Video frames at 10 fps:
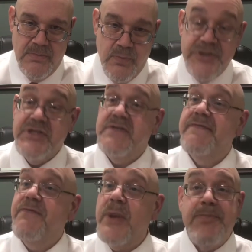which is
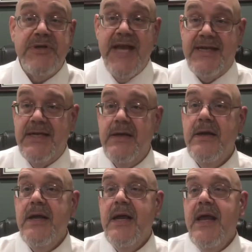fully protected,
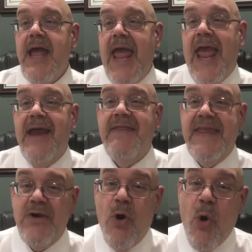and
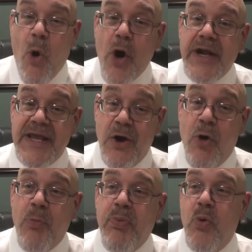the
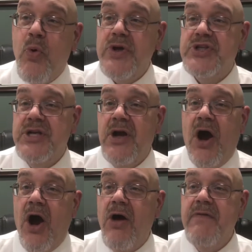audio portion
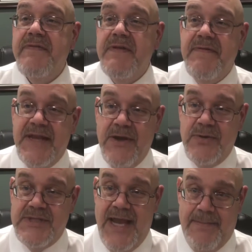of the
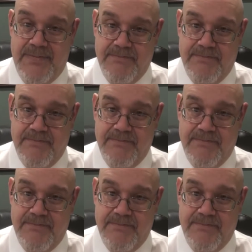videotape.